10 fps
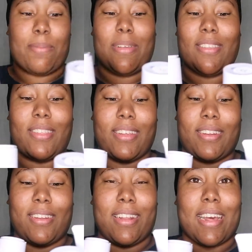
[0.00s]
Been
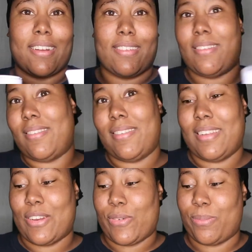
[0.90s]
seeing a lot of,
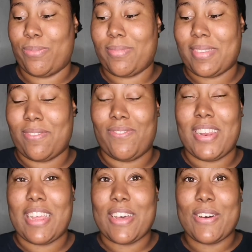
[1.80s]

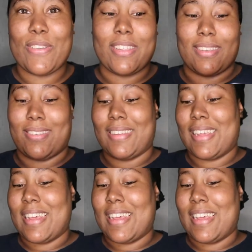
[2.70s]
videos, and